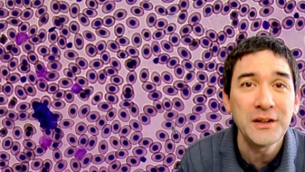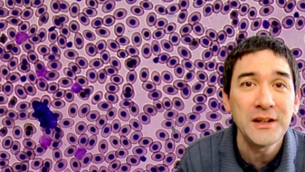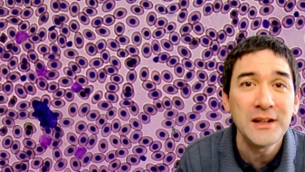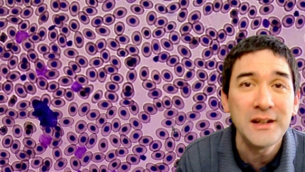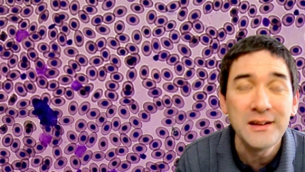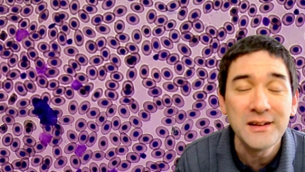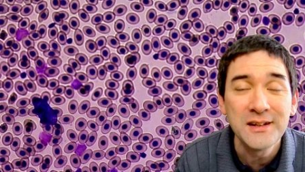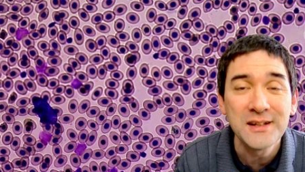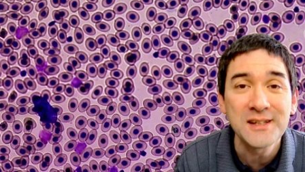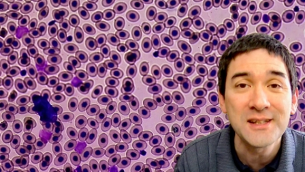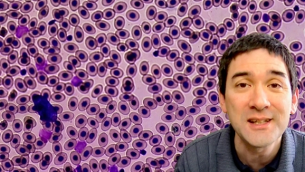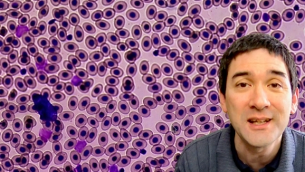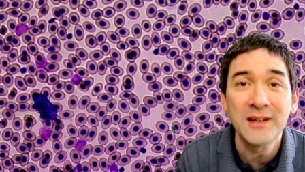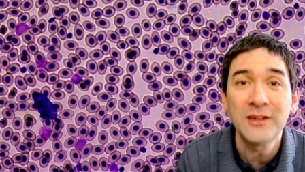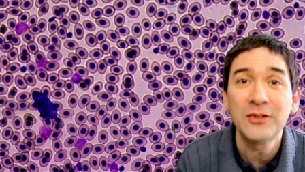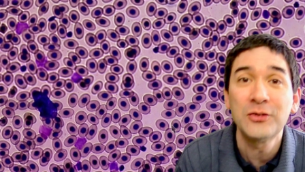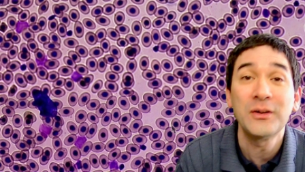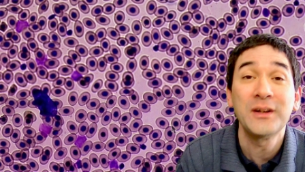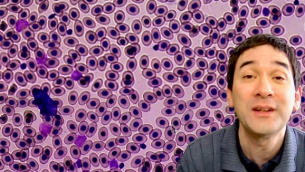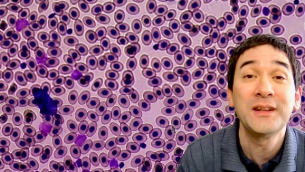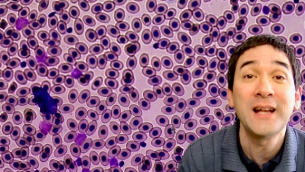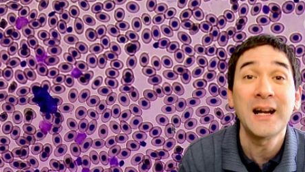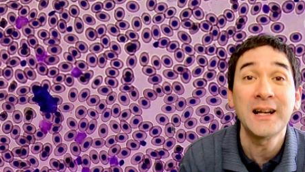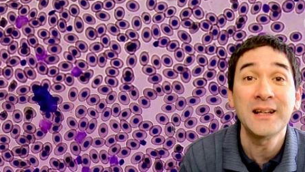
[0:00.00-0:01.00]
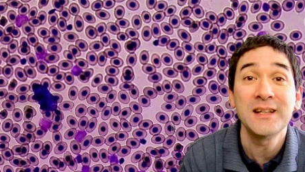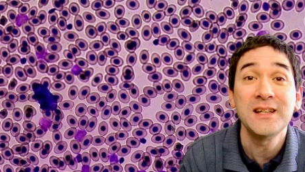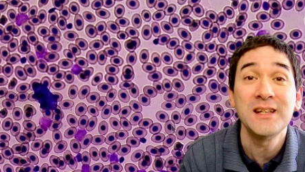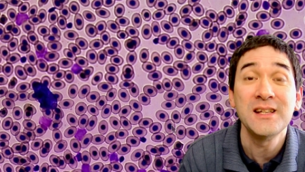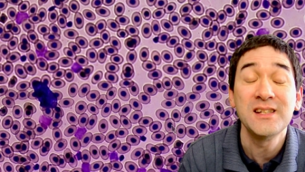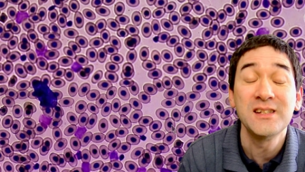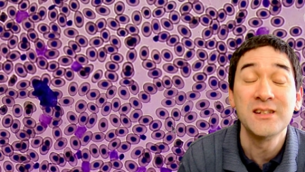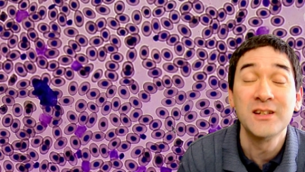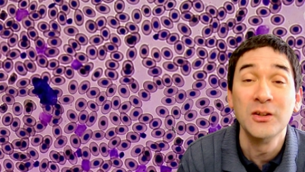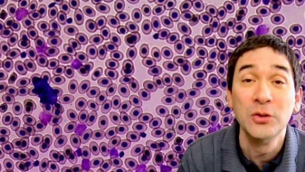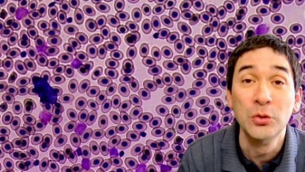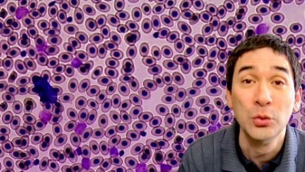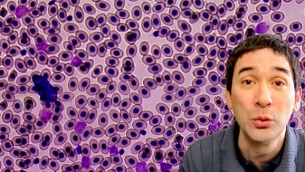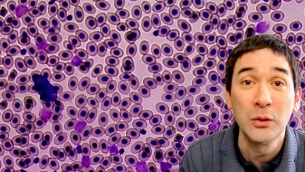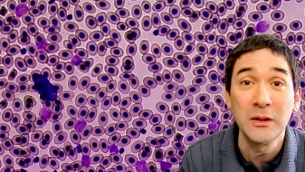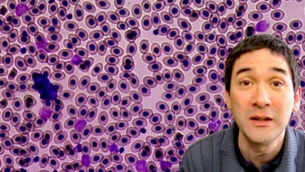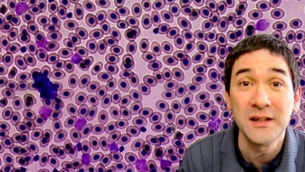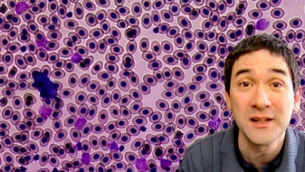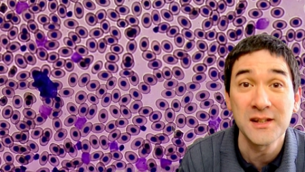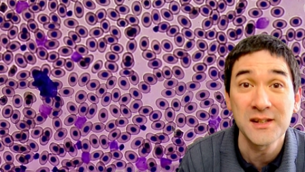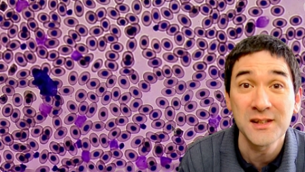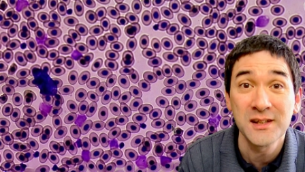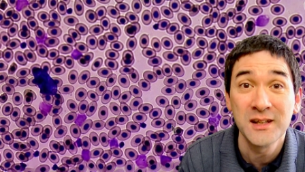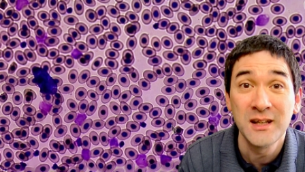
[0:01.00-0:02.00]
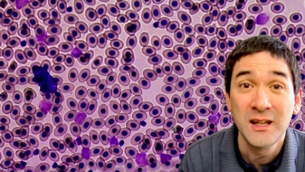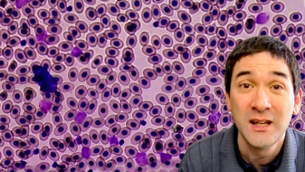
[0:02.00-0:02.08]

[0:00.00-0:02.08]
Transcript: in the center. And that is the nucleus.